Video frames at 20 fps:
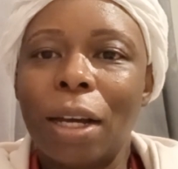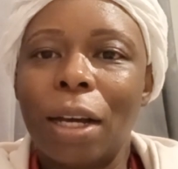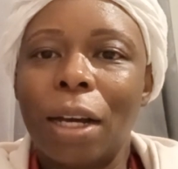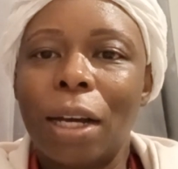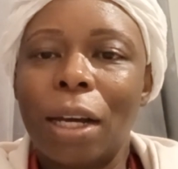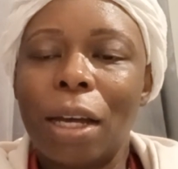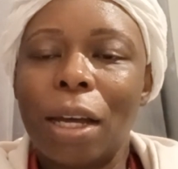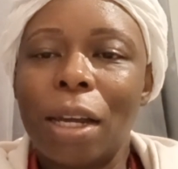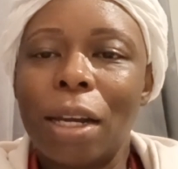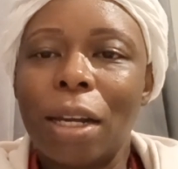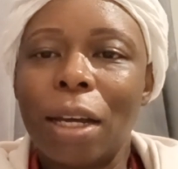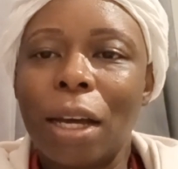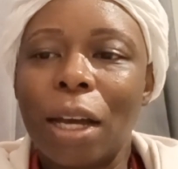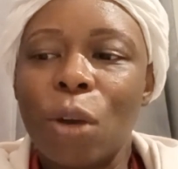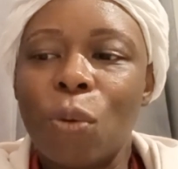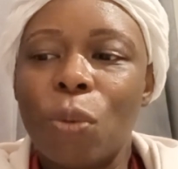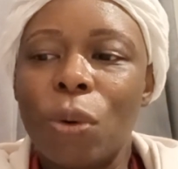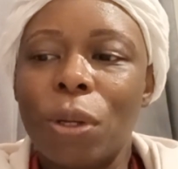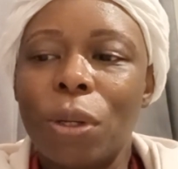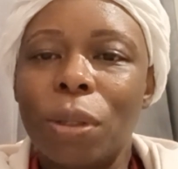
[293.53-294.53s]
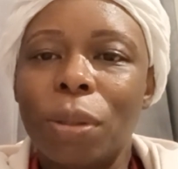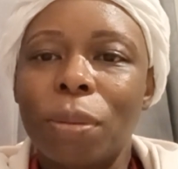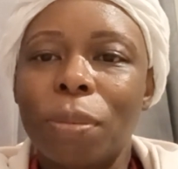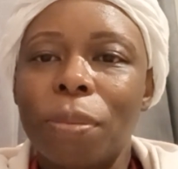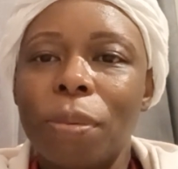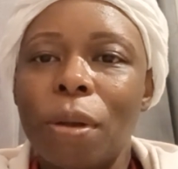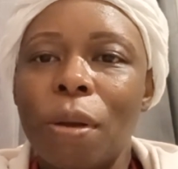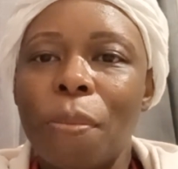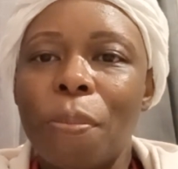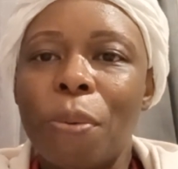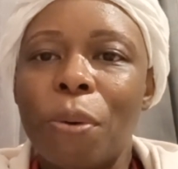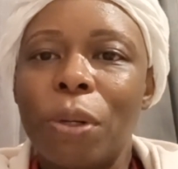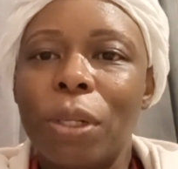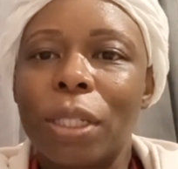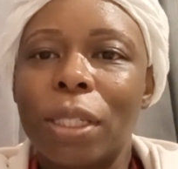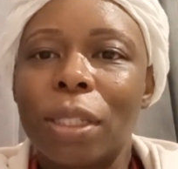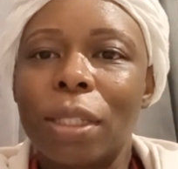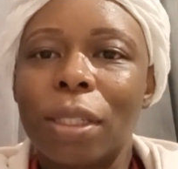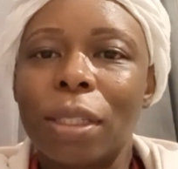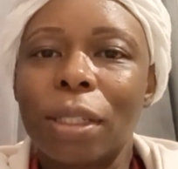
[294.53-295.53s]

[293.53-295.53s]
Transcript: and I will put